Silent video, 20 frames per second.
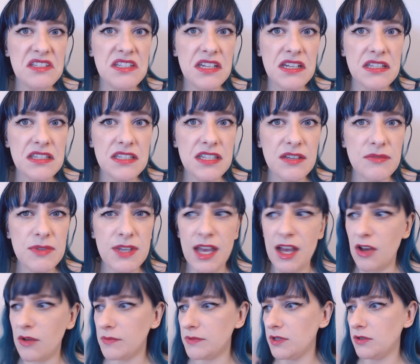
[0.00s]
didn't seem to
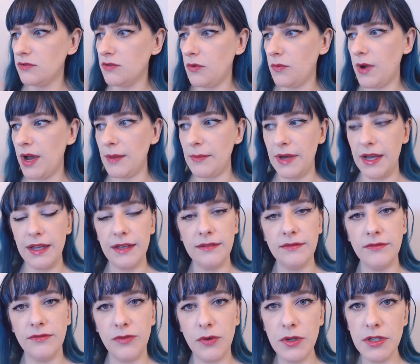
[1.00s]
help. Don't know why my
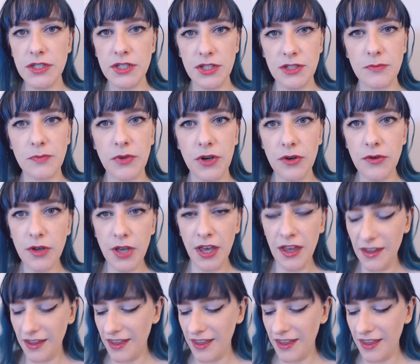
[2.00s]
voice just broke.